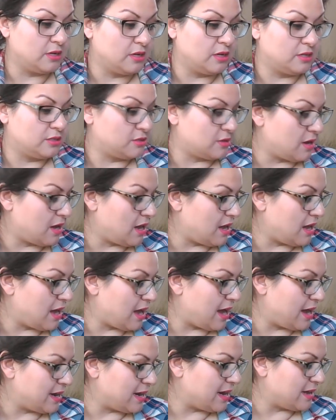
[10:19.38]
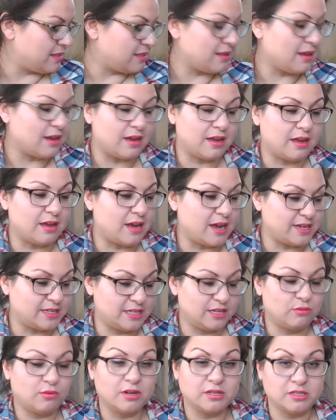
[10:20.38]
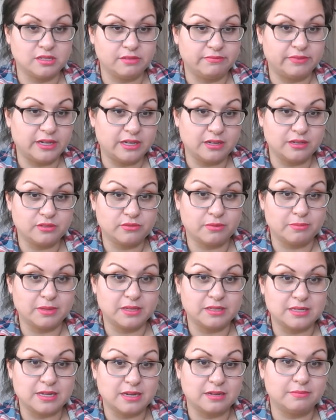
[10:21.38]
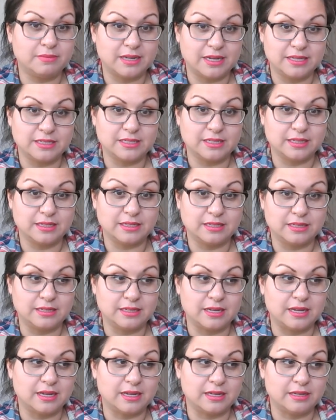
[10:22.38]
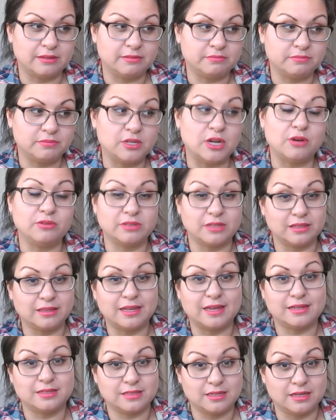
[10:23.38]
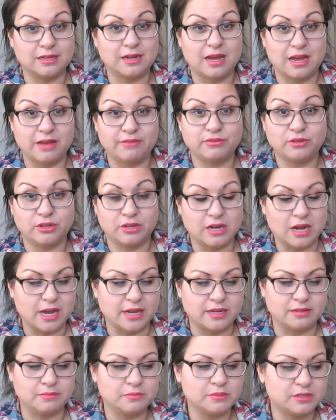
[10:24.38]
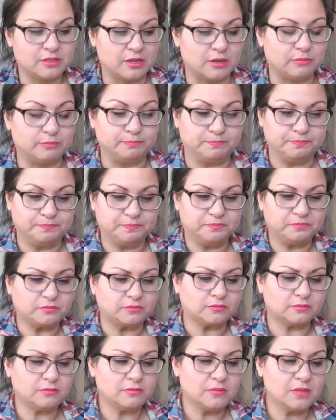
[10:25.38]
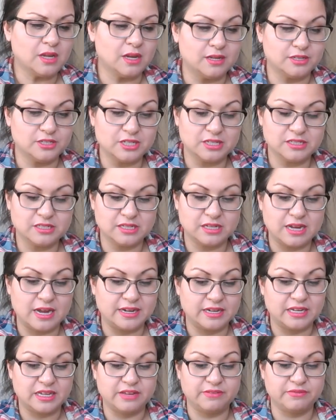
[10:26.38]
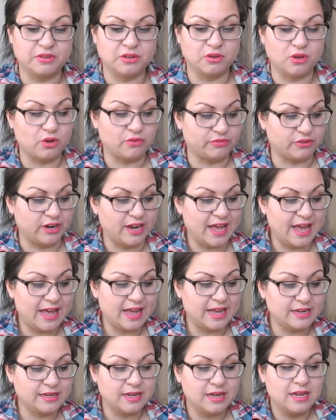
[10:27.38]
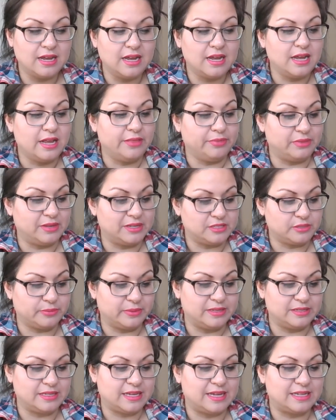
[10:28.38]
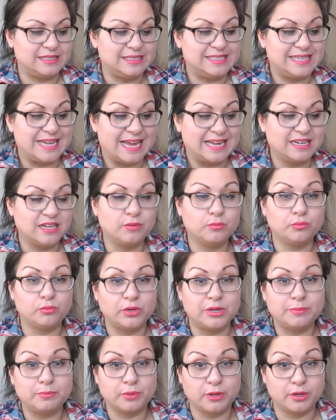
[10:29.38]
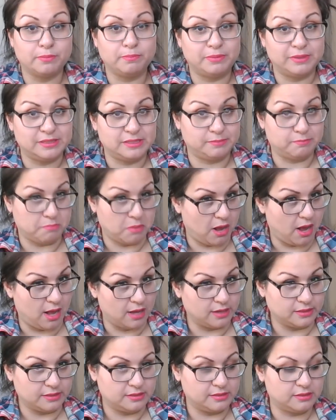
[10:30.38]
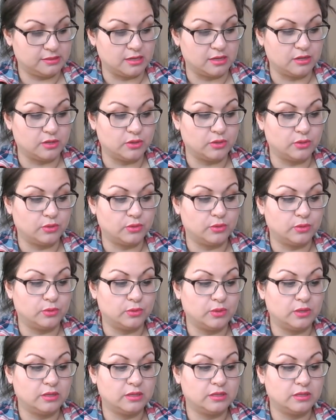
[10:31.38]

So I did watch some videos from the denim, and I did note that they did have good items. So, and just to kind of give you overhead, this was a denim repurpose box. So